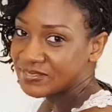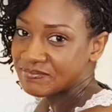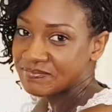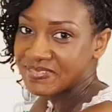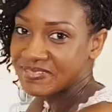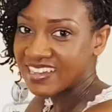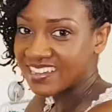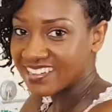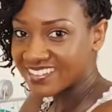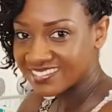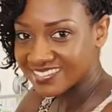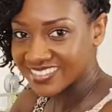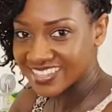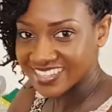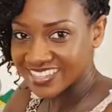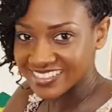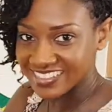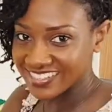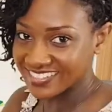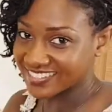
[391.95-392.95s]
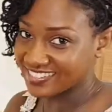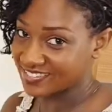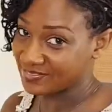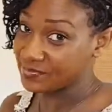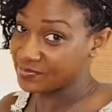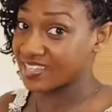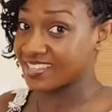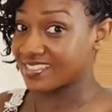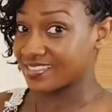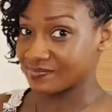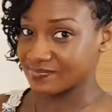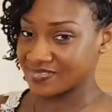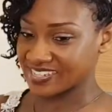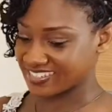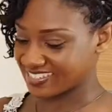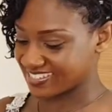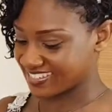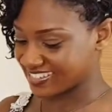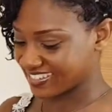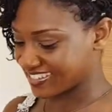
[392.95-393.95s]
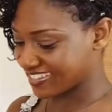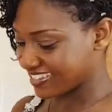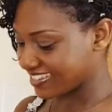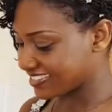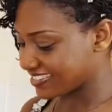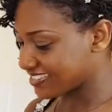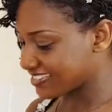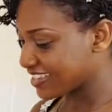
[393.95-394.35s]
powder, this is where the magic is.